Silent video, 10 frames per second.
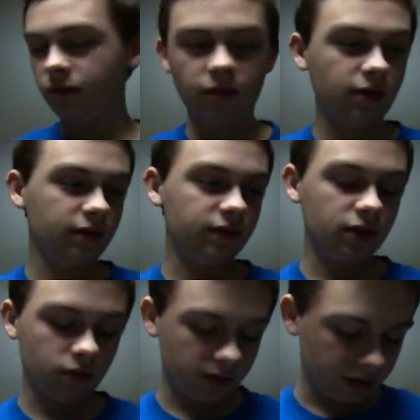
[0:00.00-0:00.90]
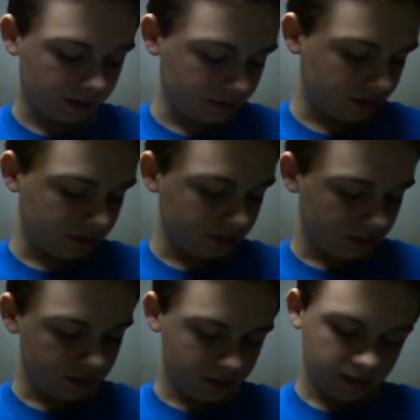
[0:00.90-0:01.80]
I don't even know that.
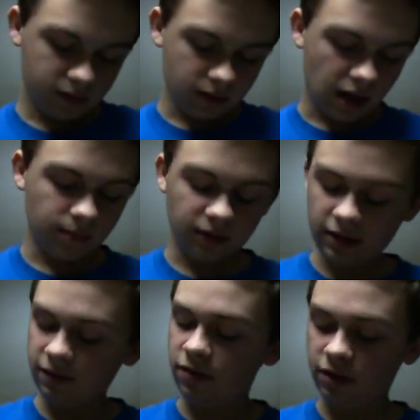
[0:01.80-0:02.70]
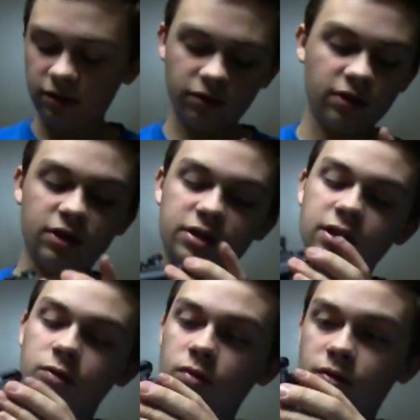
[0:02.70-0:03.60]
I believe that the
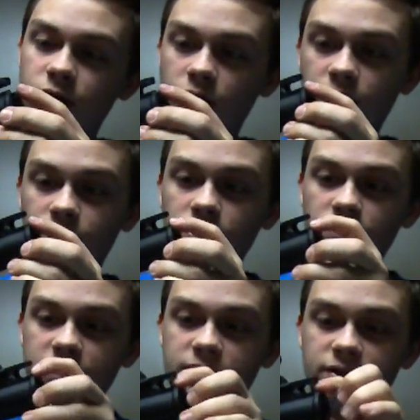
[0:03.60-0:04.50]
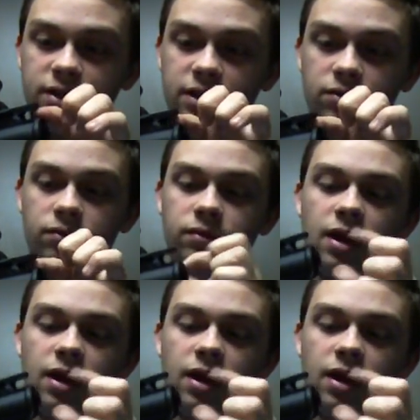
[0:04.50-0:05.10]
steel on the real ones, they're steel.